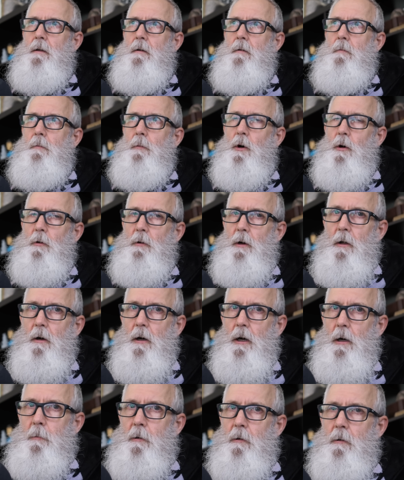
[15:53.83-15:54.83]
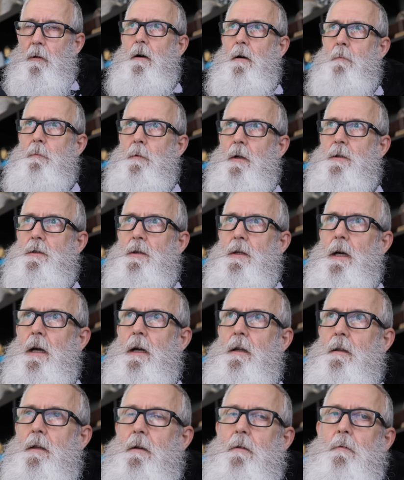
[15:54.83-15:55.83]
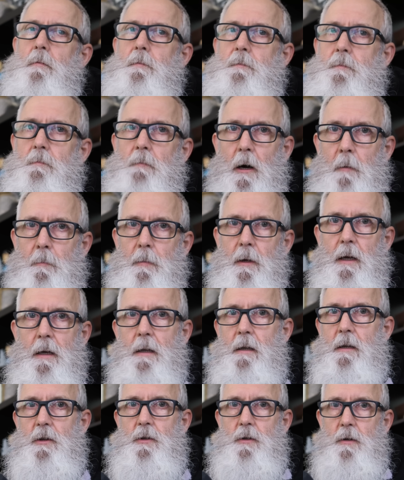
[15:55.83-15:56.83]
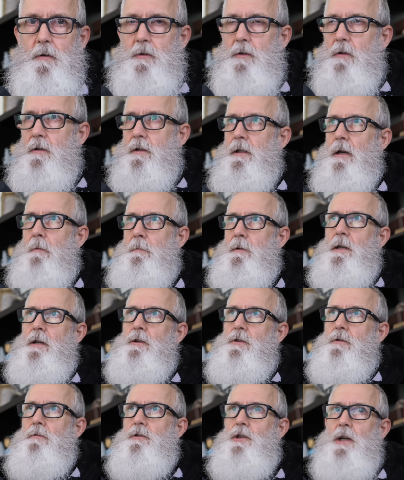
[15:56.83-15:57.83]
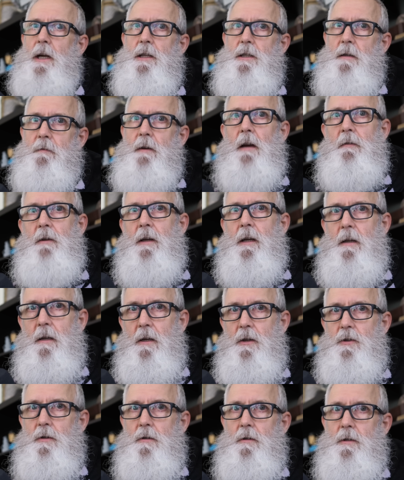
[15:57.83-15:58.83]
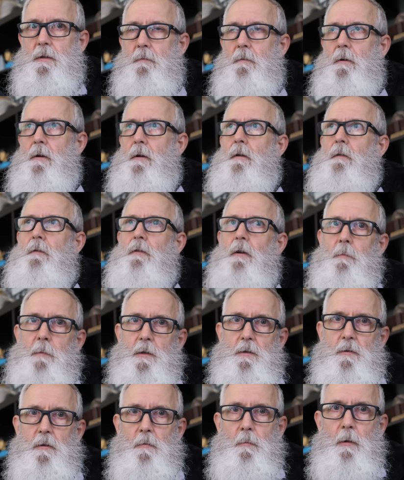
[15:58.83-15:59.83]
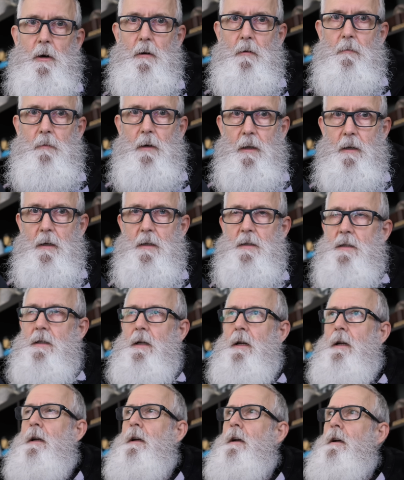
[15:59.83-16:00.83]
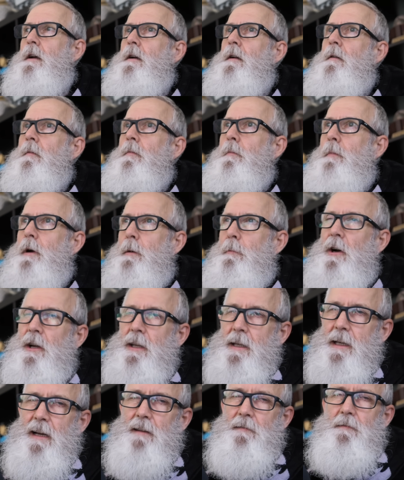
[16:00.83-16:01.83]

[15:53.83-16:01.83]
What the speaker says: more reliable. I'm not saying there won't be any issues or there's no potential chance of having any issues from this new model release, but my gut